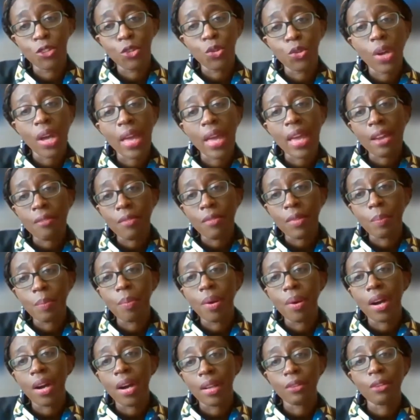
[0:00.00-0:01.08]
And so every
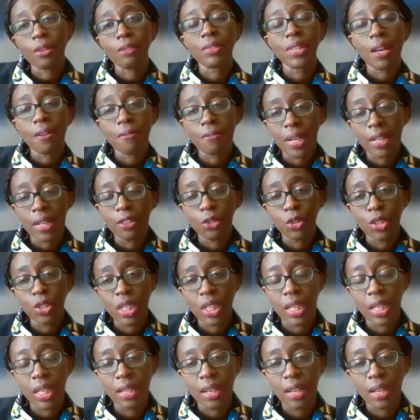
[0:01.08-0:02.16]
part of that value
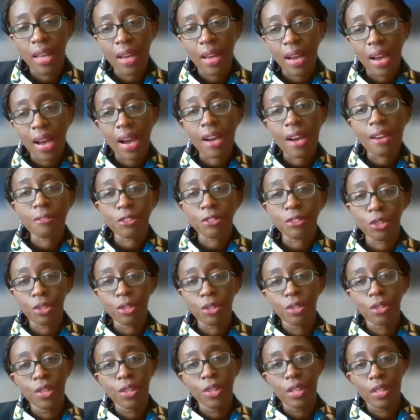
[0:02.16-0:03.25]
chain
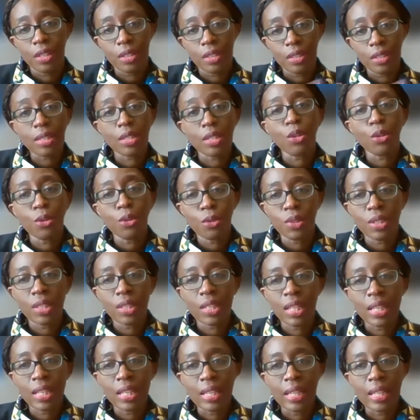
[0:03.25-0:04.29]
after the stone